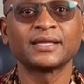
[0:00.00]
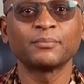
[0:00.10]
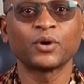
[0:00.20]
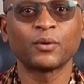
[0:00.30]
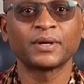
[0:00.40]

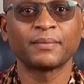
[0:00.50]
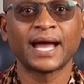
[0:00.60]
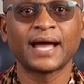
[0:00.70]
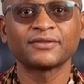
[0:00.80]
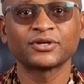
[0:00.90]
the problem
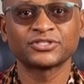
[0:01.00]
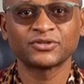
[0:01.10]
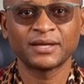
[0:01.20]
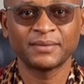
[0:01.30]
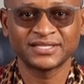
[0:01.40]
after
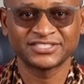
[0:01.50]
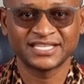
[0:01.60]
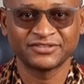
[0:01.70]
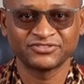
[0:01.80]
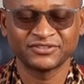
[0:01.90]
3 months
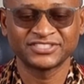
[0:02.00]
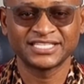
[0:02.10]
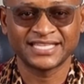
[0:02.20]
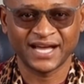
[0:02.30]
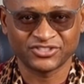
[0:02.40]
and
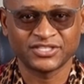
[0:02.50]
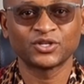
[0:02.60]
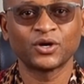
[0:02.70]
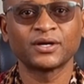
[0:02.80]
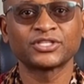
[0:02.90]

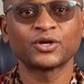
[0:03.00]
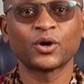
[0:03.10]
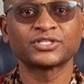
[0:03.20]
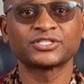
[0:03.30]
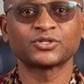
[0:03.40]
$15,000
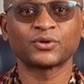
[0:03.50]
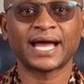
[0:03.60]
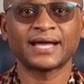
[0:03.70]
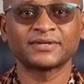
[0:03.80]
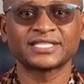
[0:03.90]
costs you
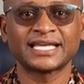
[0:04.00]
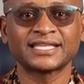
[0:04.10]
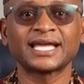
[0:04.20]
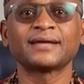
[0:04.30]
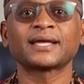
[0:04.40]

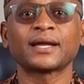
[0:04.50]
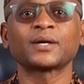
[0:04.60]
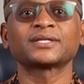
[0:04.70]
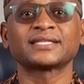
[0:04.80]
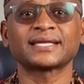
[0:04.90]
everything David
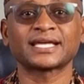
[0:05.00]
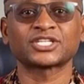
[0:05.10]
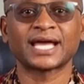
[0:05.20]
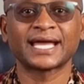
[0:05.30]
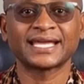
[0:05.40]
lost. The
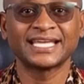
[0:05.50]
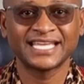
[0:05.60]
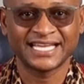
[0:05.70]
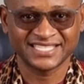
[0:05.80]
check is at